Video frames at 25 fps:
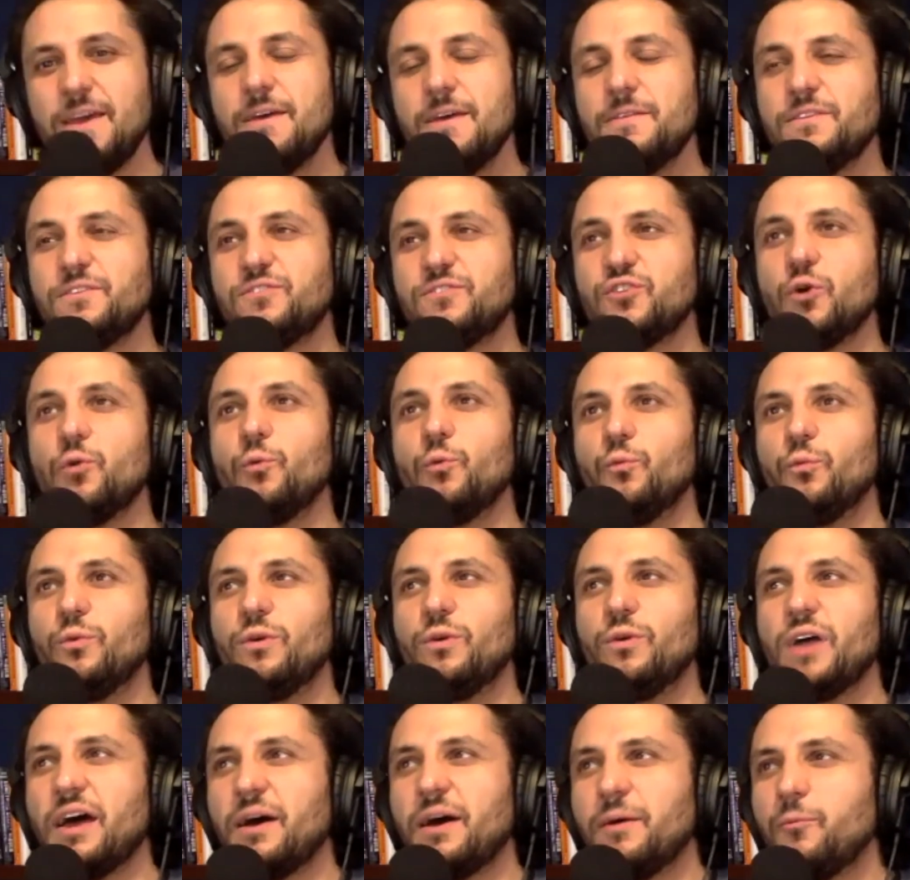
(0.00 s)
So
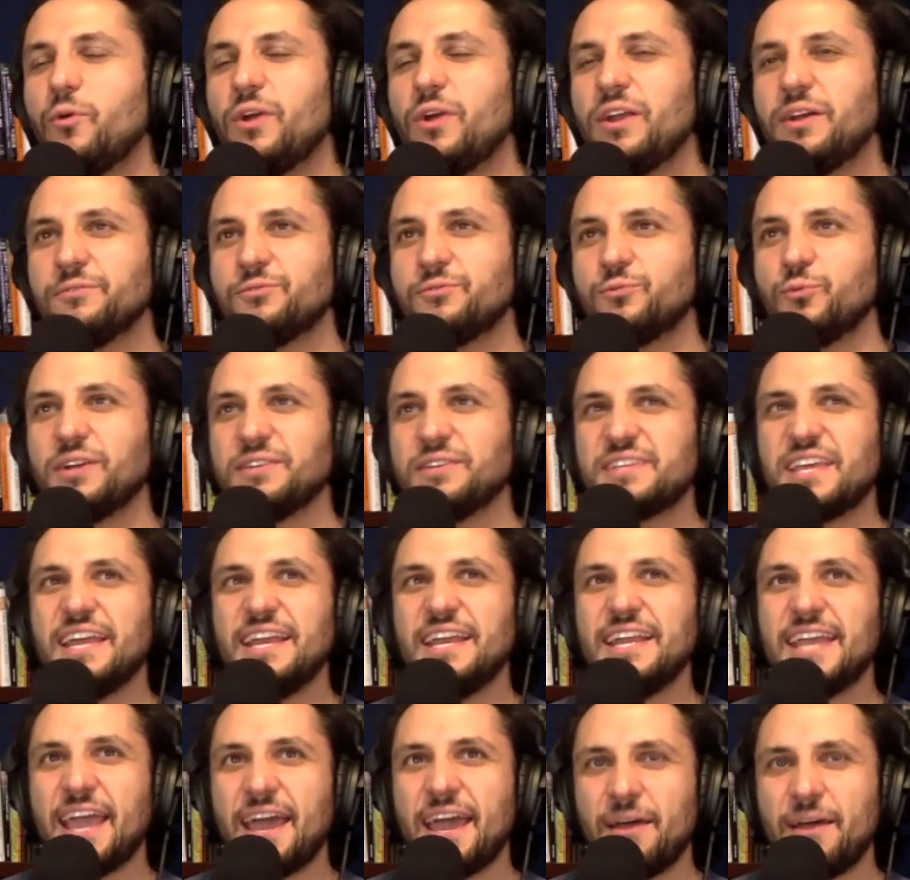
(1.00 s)
what I was
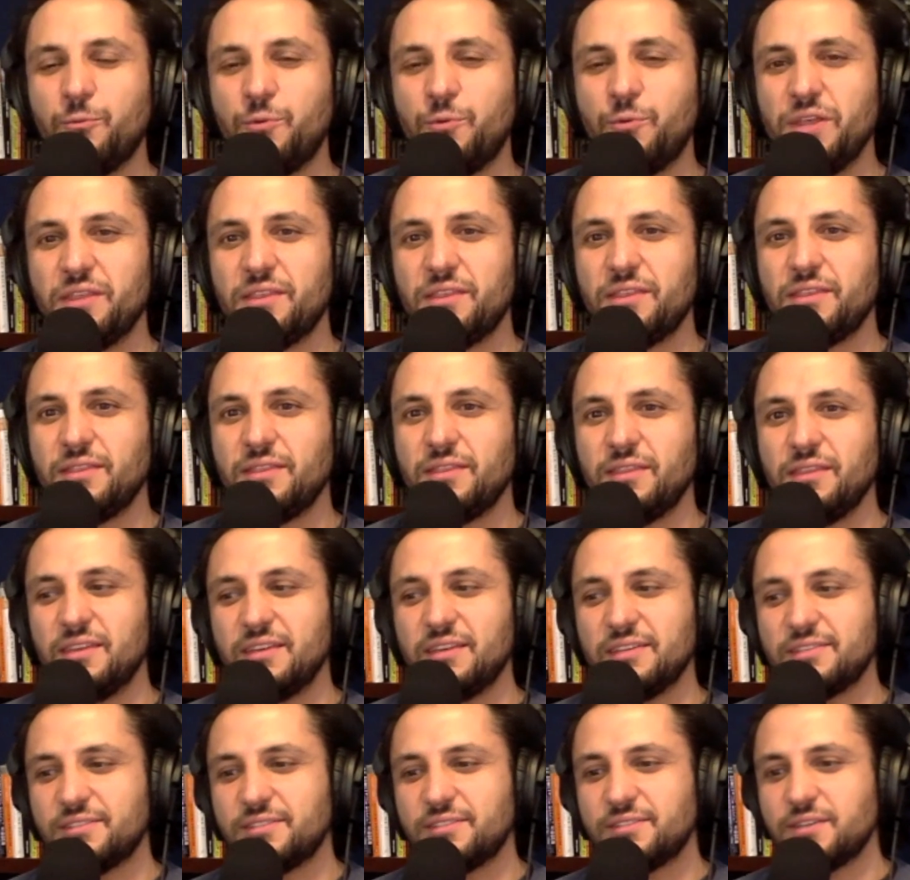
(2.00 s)
getting at with
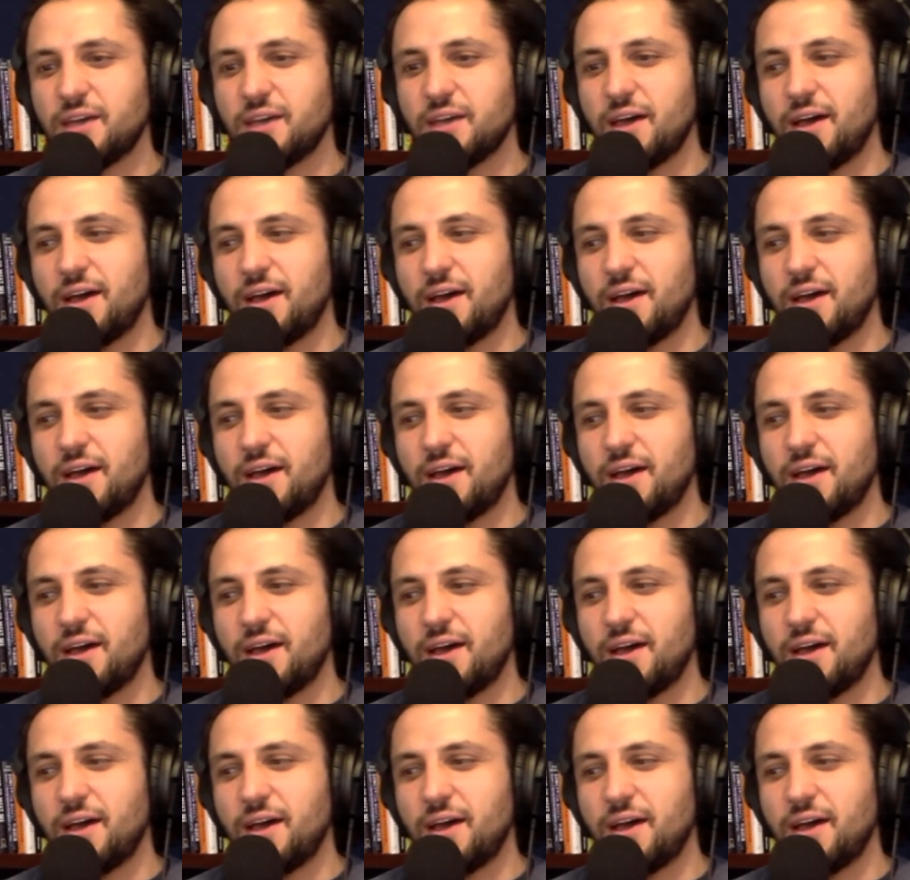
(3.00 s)
this,